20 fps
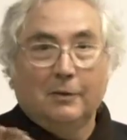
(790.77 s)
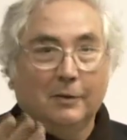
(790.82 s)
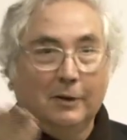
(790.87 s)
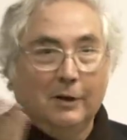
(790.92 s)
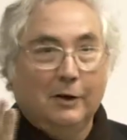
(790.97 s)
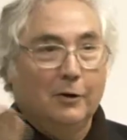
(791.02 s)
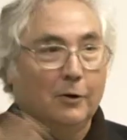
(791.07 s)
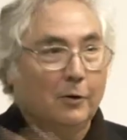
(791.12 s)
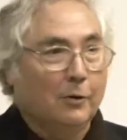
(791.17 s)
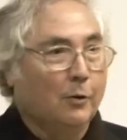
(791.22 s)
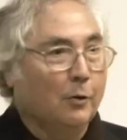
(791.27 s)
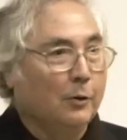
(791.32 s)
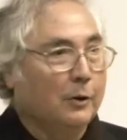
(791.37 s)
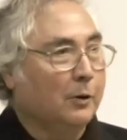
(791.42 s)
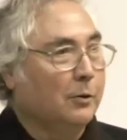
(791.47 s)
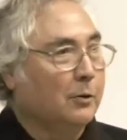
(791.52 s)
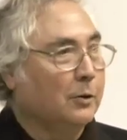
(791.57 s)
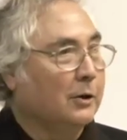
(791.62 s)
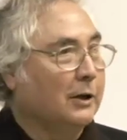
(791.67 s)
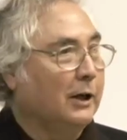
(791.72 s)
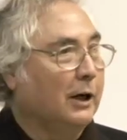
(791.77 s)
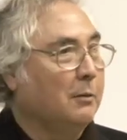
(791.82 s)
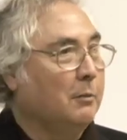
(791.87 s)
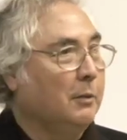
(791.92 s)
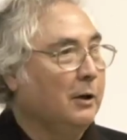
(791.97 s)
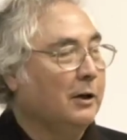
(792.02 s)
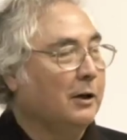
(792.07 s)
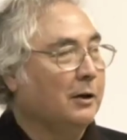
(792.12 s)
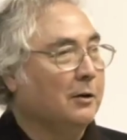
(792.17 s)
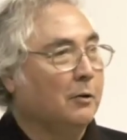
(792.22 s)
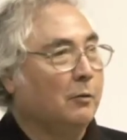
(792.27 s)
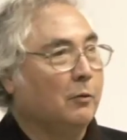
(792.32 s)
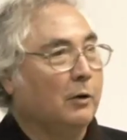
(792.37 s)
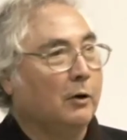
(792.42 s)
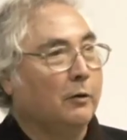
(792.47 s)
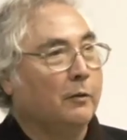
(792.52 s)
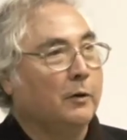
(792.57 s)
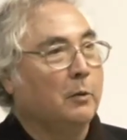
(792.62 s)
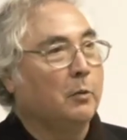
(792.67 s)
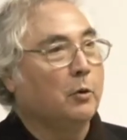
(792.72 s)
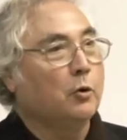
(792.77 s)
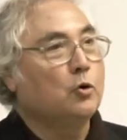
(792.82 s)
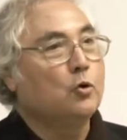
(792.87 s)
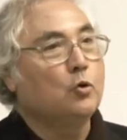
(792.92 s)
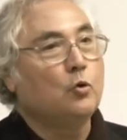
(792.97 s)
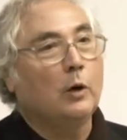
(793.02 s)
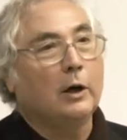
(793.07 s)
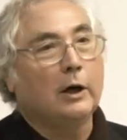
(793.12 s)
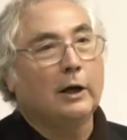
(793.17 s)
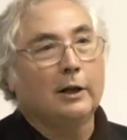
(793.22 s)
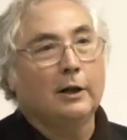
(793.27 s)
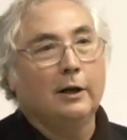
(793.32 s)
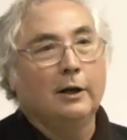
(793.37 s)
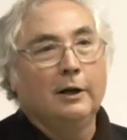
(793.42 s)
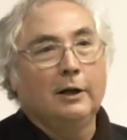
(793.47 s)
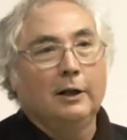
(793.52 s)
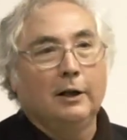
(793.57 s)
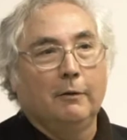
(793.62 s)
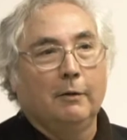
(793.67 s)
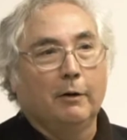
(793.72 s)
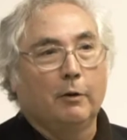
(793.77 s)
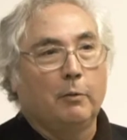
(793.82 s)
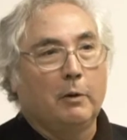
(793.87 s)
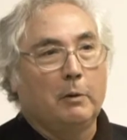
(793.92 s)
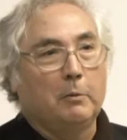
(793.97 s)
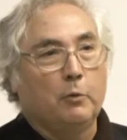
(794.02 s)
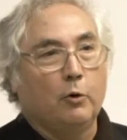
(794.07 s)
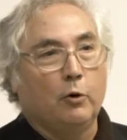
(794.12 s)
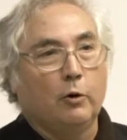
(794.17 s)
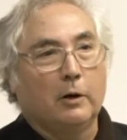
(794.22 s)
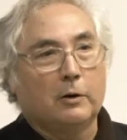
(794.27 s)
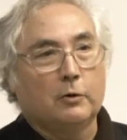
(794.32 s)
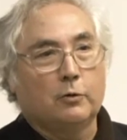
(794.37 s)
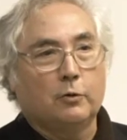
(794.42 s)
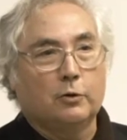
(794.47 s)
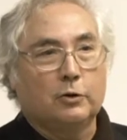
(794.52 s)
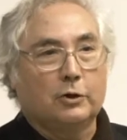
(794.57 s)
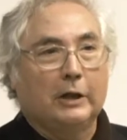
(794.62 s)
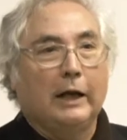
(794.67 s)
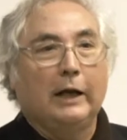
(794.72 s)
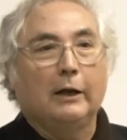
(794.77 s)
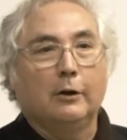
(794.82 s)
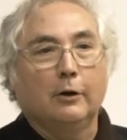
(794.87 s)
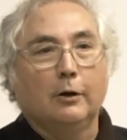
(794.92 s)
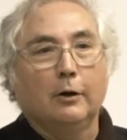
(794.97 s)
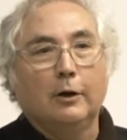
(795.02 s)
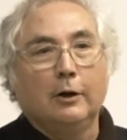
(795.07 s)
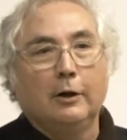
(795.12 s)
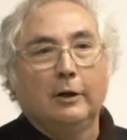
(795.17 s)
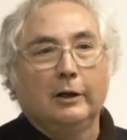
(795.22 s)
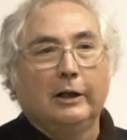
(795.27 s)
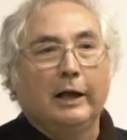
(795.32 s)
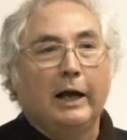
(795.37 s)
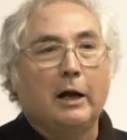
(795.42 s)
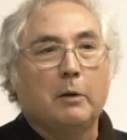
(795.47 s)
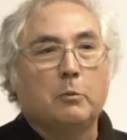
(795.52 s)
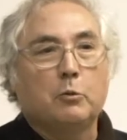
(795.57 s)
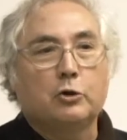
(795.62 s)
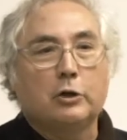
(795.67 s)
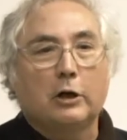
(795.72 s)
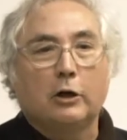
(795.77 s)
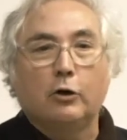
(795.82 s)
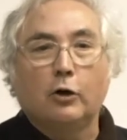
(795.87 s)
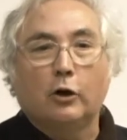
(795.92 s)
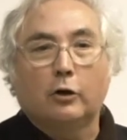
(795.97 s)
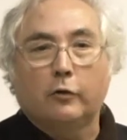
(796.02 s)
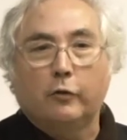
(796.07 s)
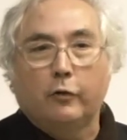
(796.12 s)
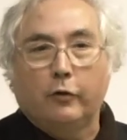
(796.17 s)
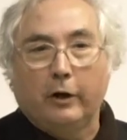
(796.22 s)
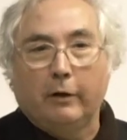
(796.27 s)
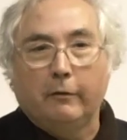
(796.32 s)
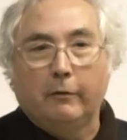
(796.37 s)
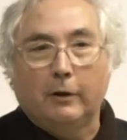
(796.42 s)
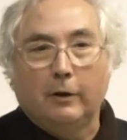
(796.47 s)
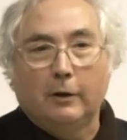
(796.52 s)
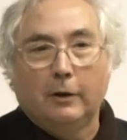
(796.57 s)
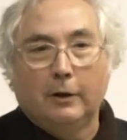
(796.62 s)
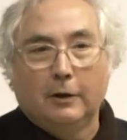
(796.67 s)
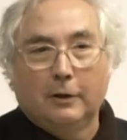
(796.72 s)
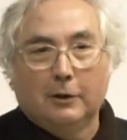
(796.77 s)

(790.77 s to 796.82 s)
Nico Klute was telling me that one of the Botswana development programs was titled "Diamonds Are Not Forever,"